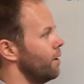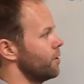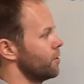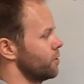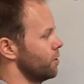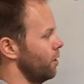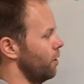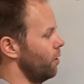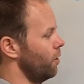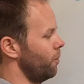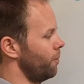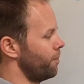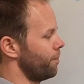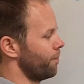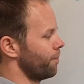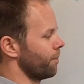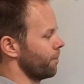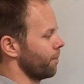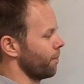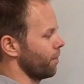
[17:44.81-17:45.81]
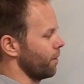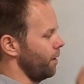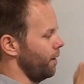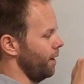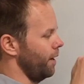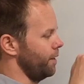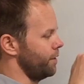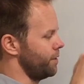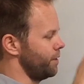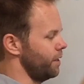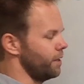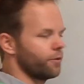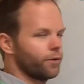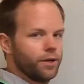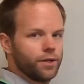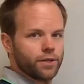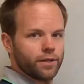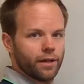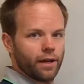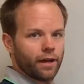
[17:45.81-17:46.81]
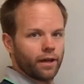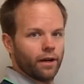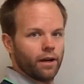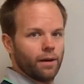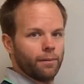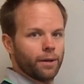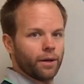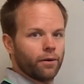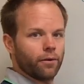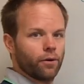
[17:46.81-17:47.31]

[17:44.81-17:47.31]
So a decrease in economic